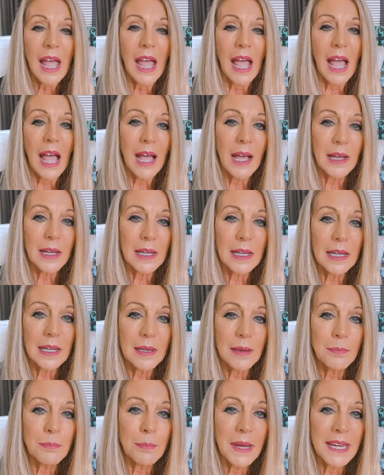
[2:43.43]

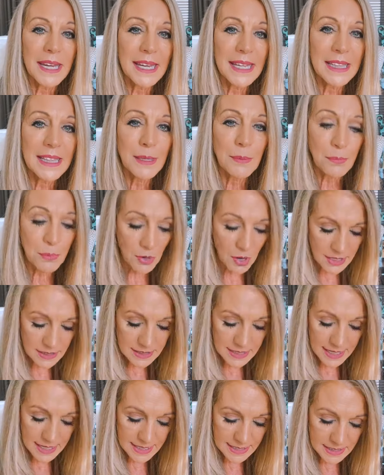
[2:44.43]
But in the
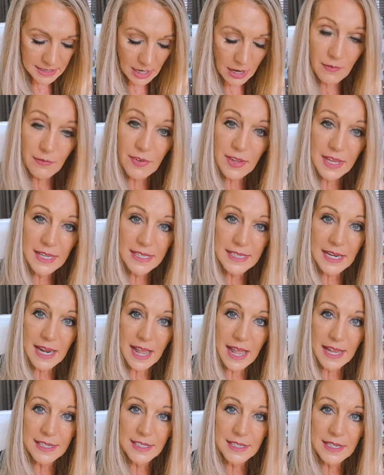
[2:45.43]
process of it,
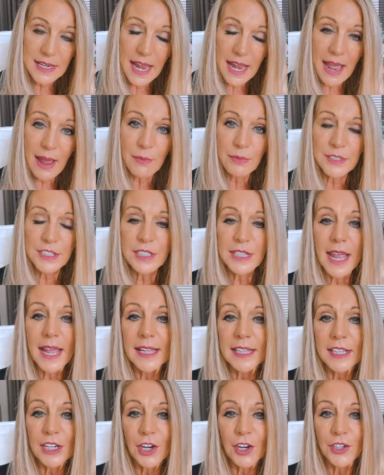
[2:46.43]
I was
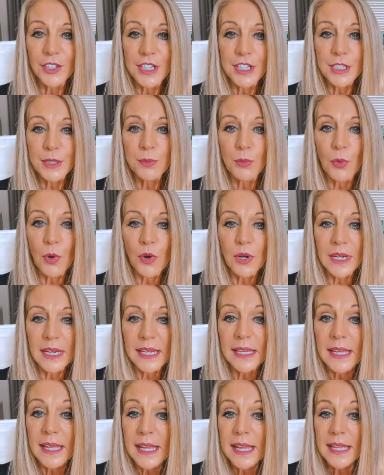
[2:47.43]
telling her this
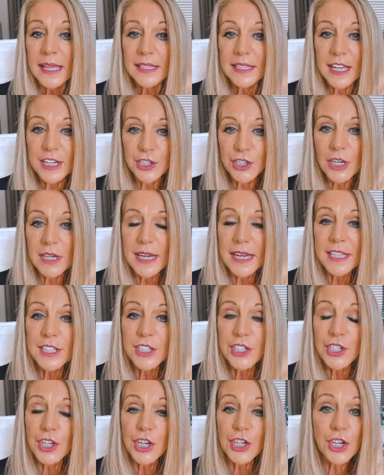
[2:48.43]
morning that she needs
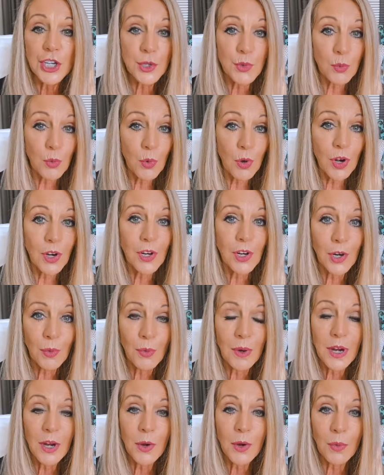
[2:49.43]
to just work her
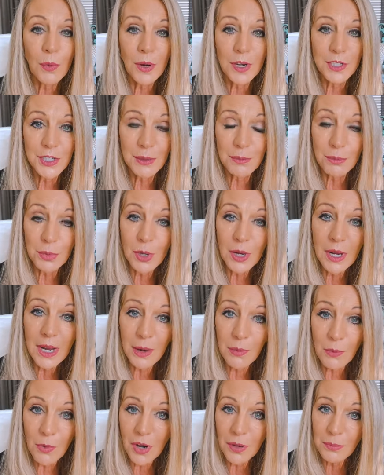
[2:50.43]
We Who Worship book and
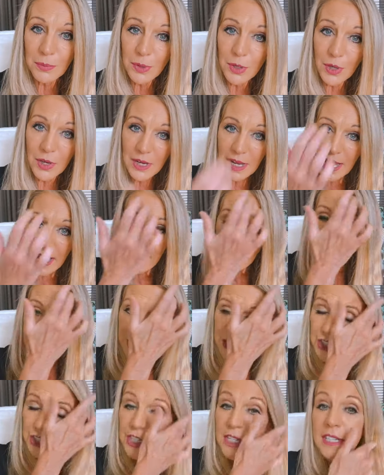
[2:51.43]
workbook, and
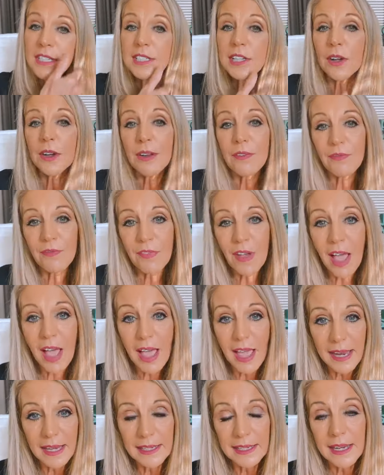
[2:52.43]
she's going to
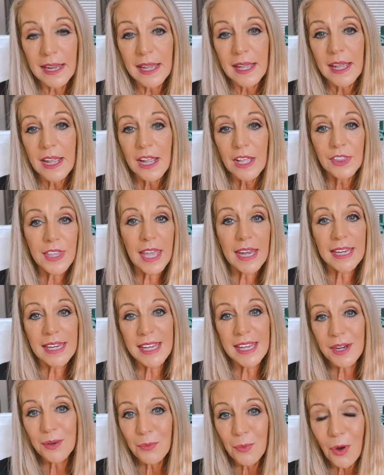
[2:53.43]
find that
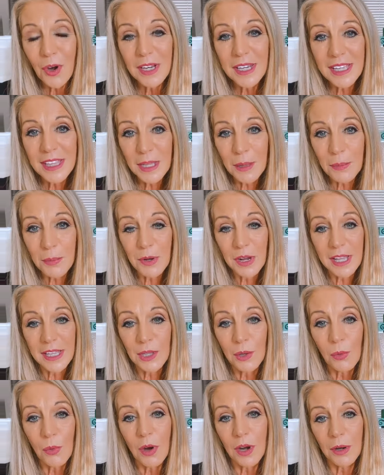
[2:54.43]
in working the book and
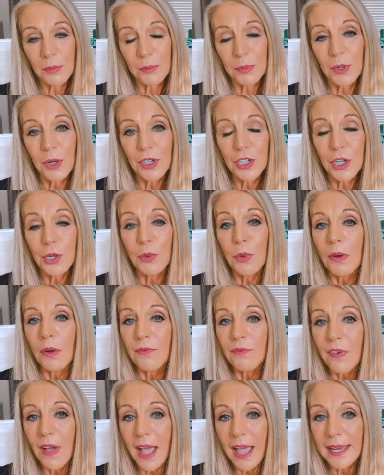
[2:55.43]
the workbook, you will
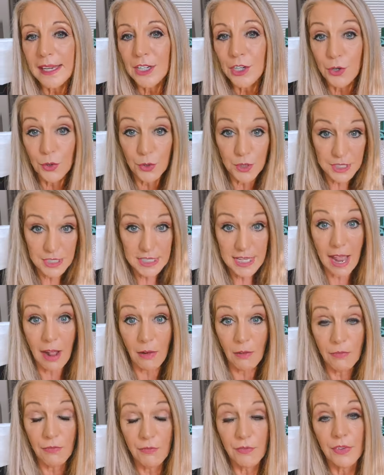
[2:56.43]
find
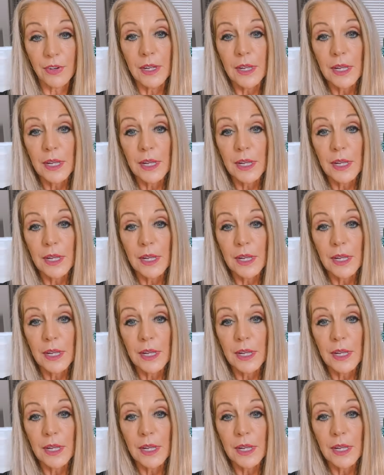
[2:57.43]
yourself,